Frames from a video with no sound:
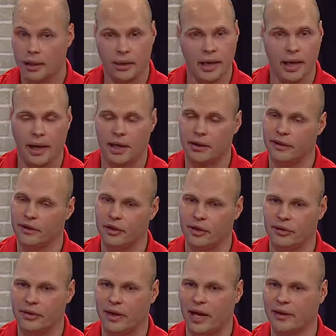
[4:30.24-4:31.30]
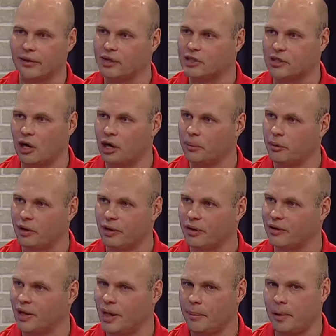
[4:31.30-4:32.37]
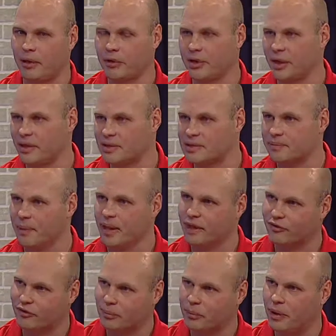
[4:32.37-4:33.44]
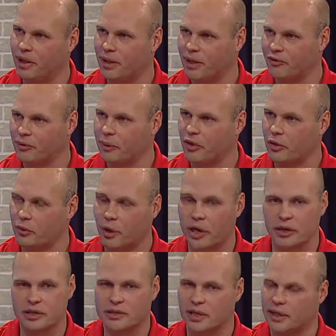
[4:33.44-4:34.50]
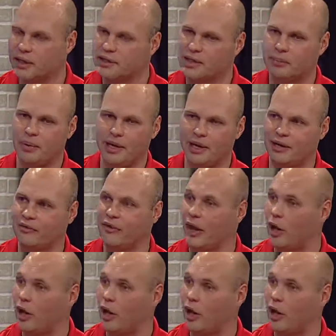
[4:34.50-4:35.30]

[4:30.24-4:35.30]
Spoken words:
Yeah, and the athletes talk about all the time how they're getting spiked from other runners, and it's competitive.